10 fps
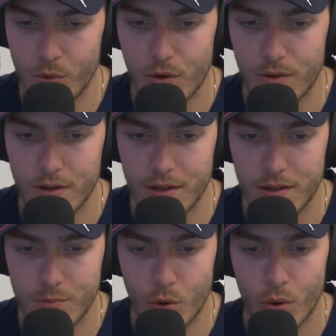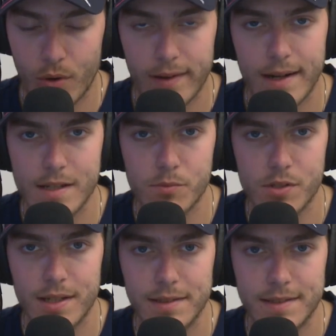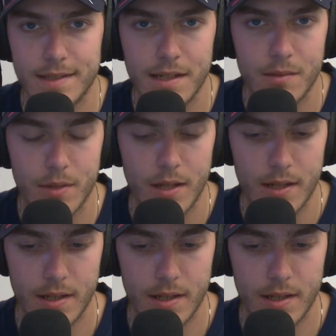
more organized Mercedes team